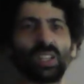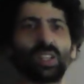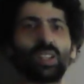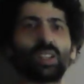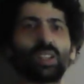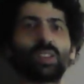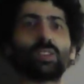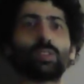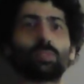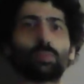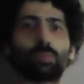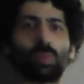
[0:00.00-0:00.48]

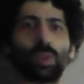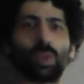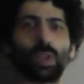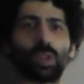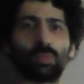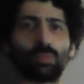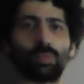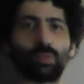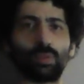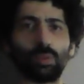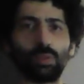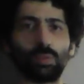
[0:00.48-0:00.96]
that is
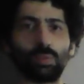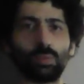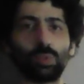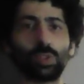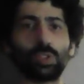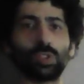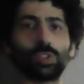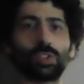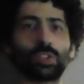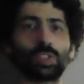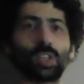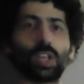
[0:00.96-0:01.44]
painful,
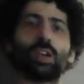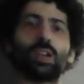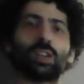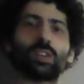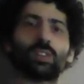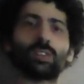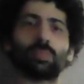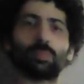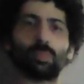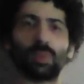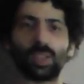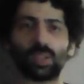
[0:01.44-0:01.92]
which is
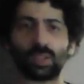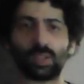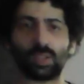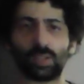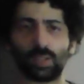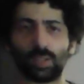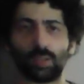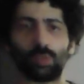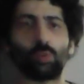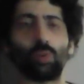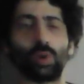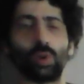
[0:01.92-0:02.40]
charismatic
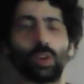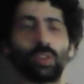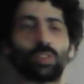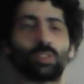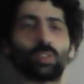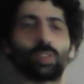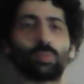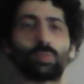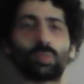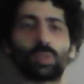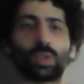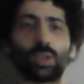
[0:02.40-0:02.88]
in a way
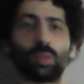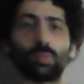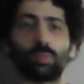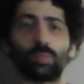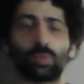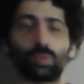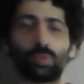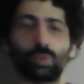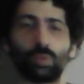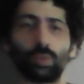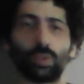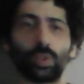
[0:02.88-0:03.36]

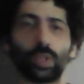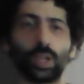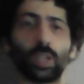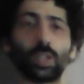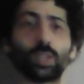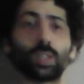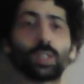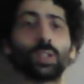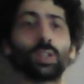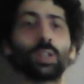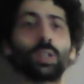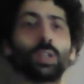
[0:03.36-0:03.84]
sometimes to look
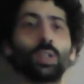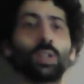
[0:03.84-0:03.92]
at,